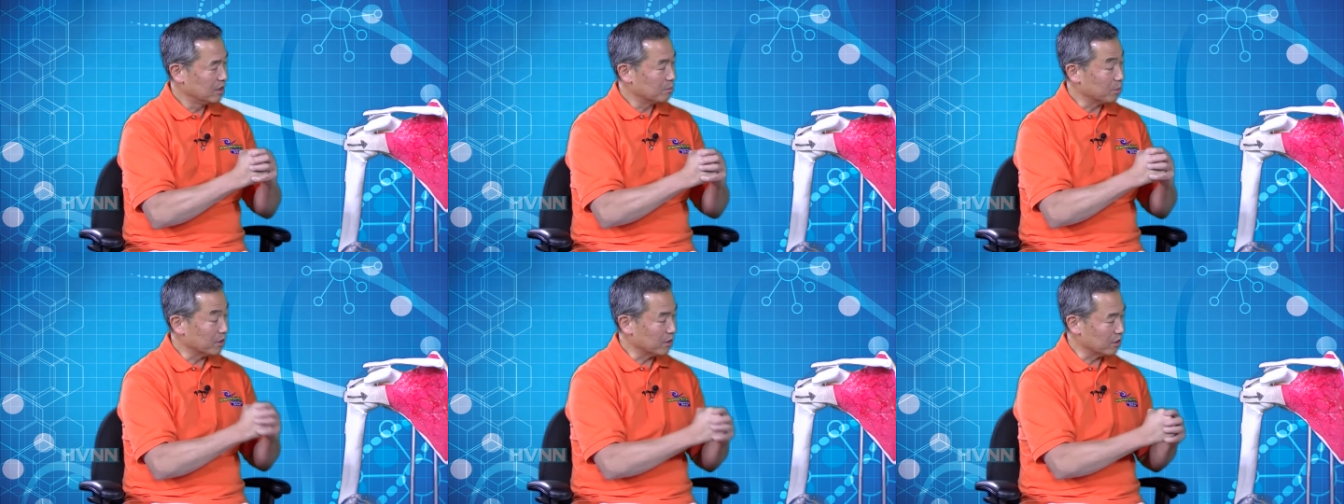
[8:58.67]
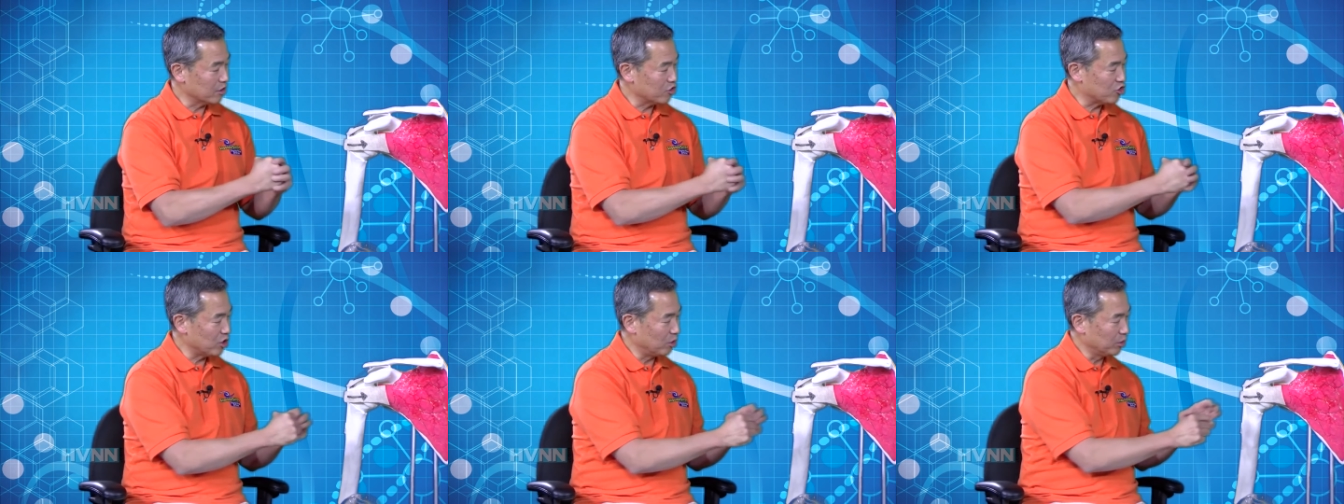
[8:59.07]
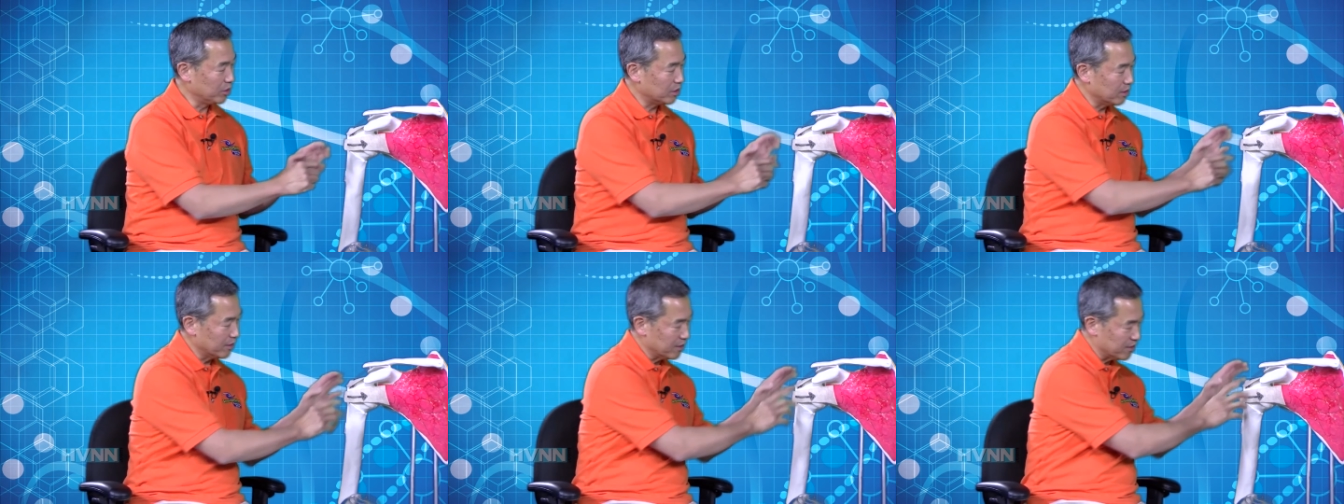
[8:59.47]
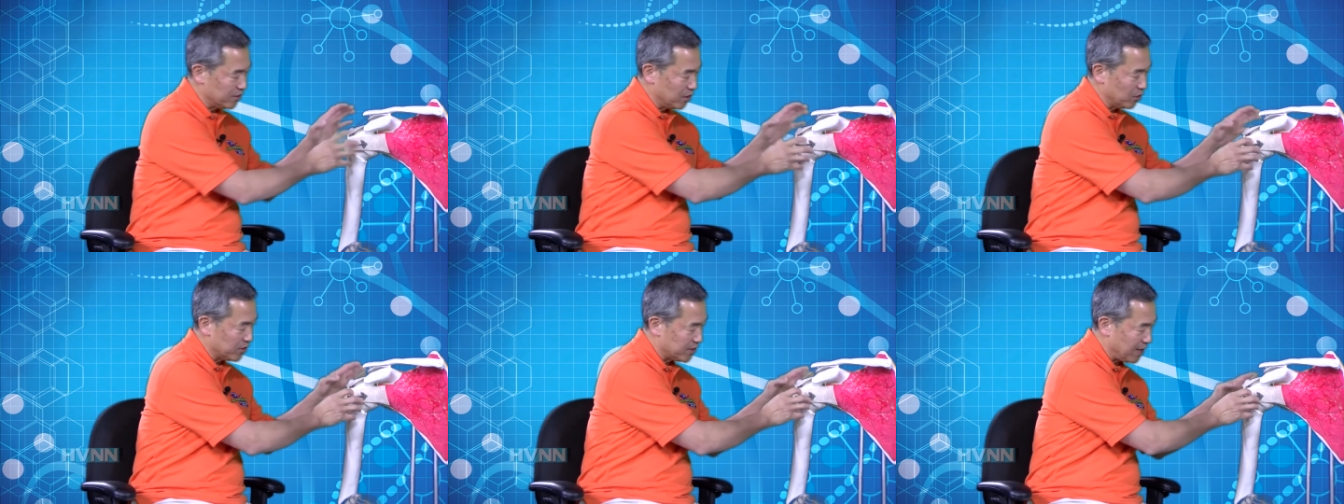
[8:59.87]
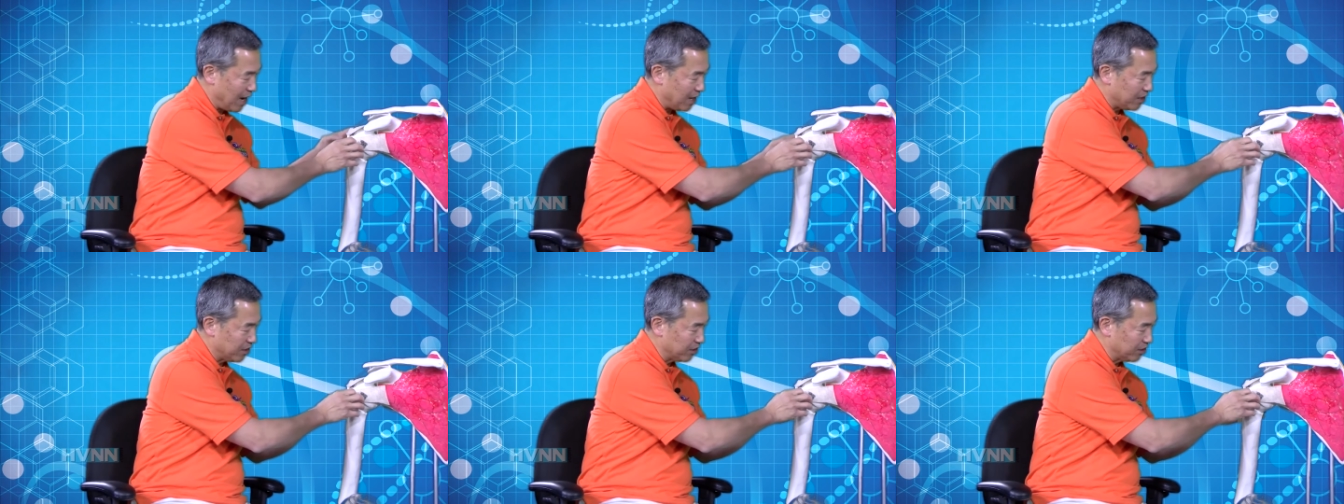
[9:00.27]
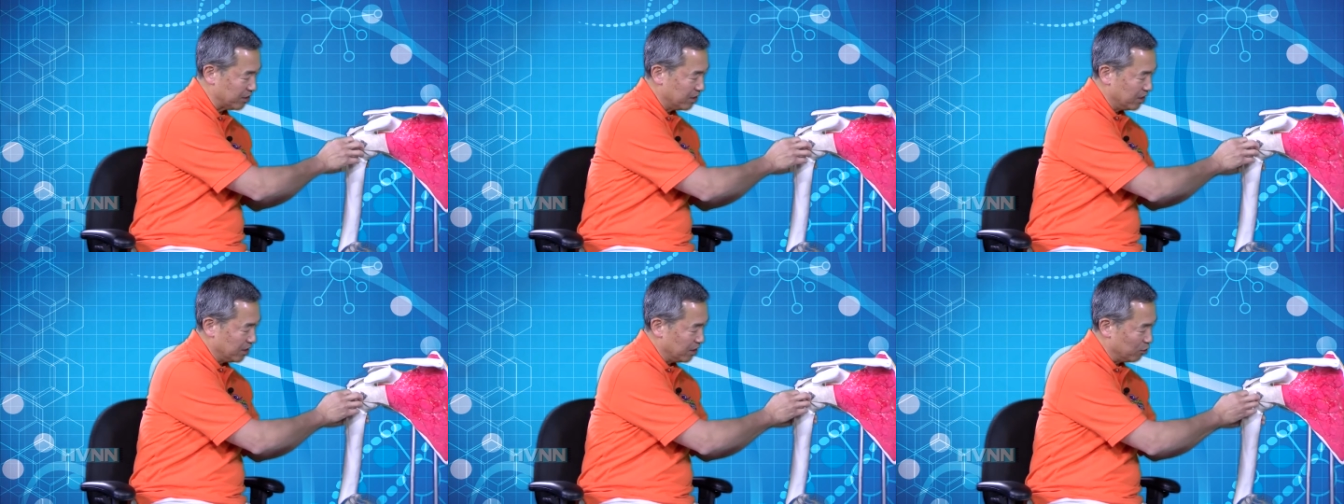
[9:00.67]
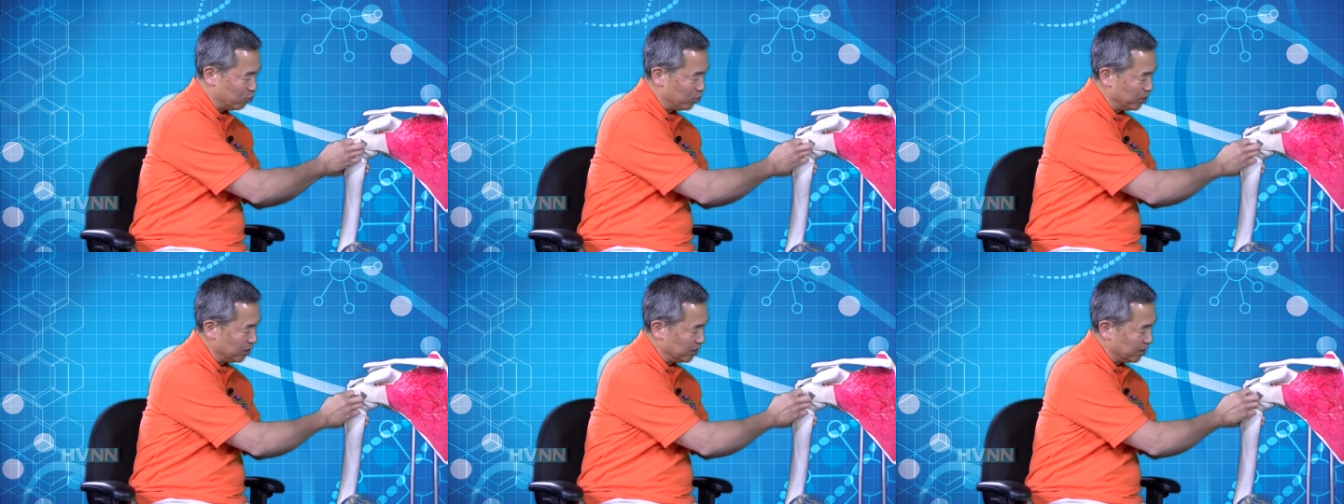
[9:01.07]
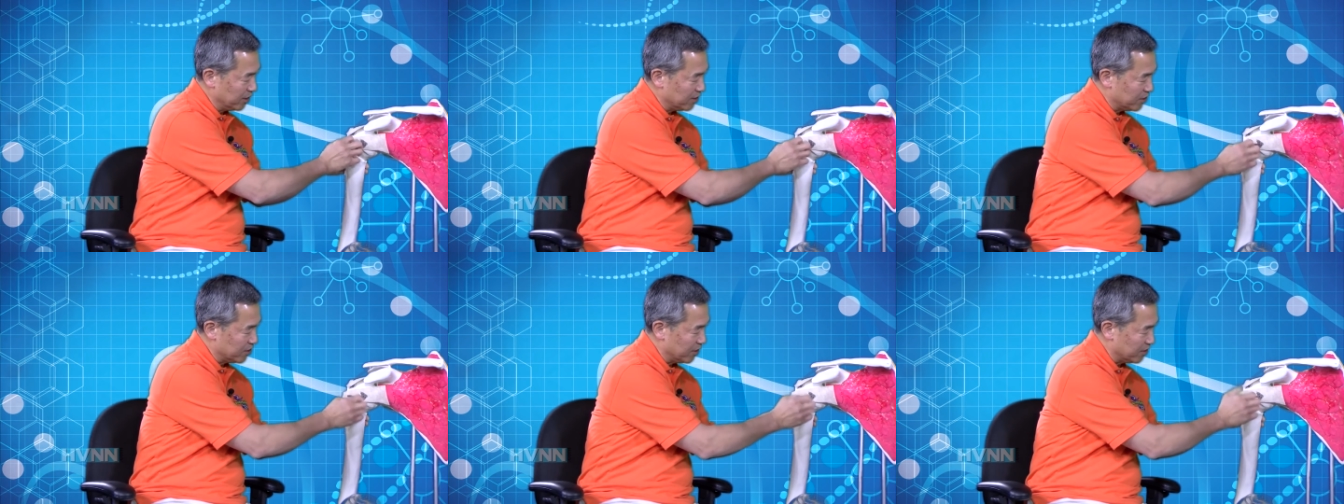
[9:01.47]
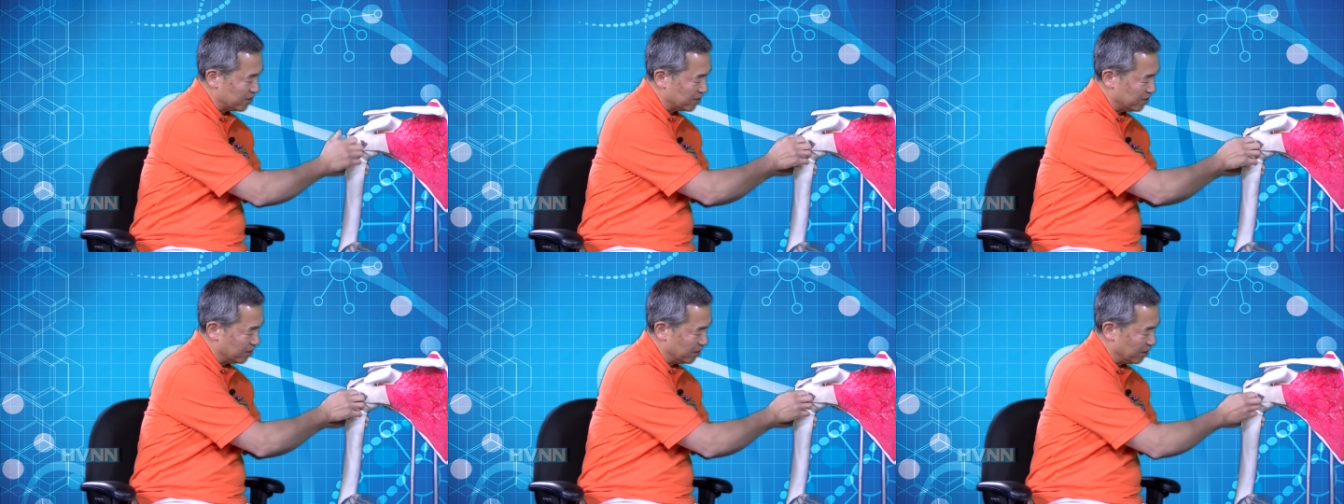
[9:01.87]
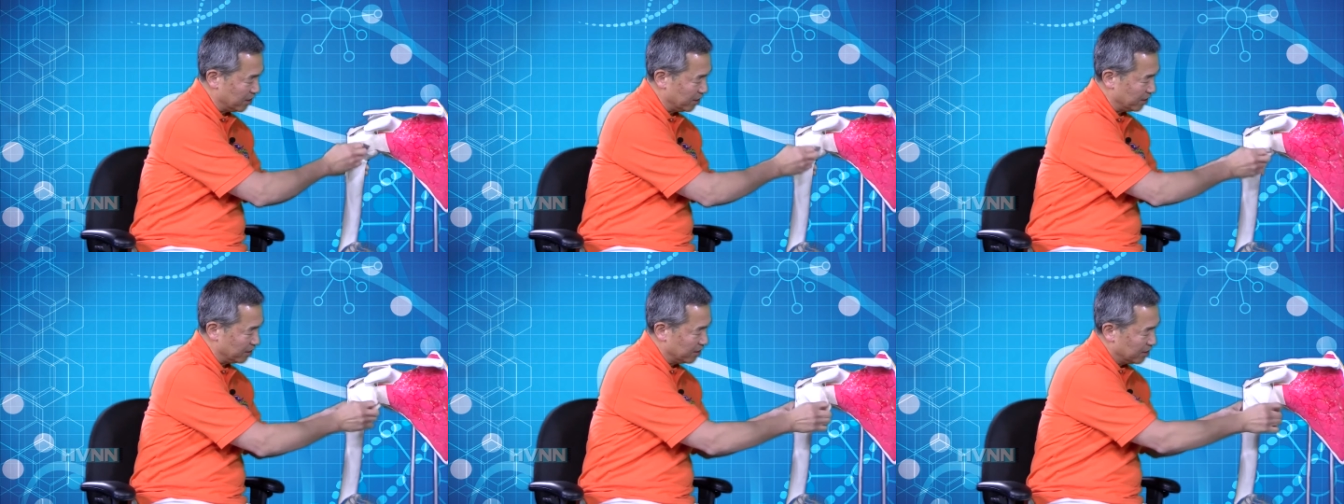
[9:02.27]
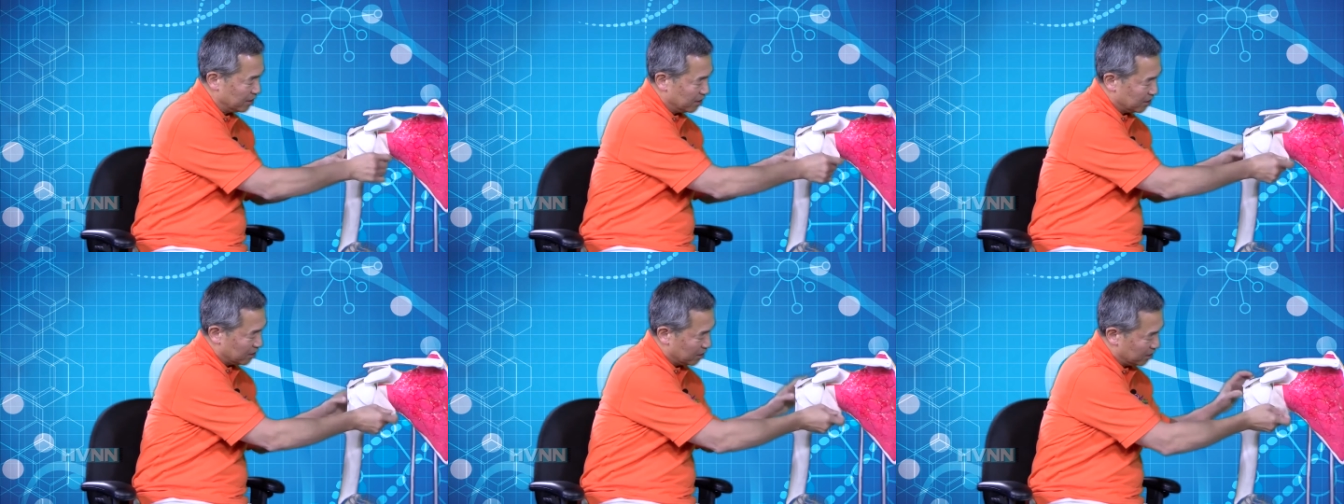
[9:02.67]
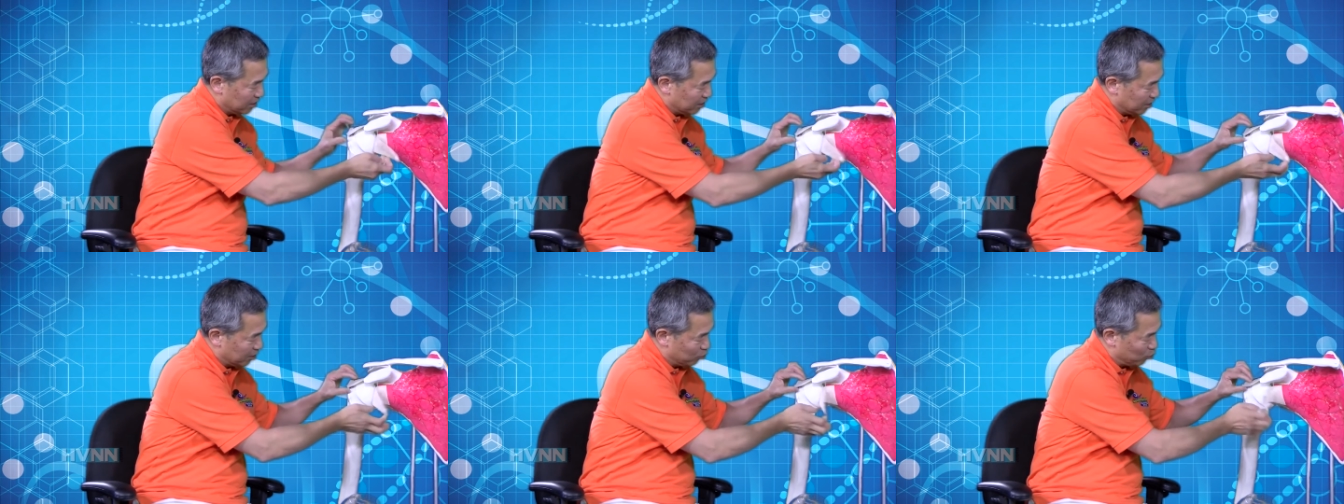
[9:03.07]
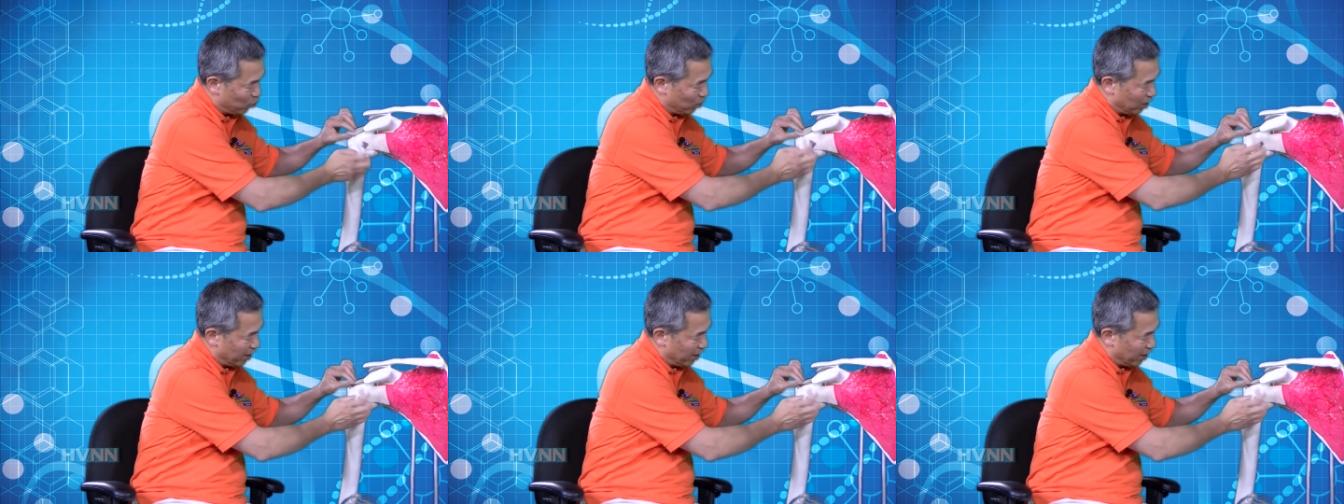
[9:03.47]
But in the shoulder, there's no socket. It really is just a, a, a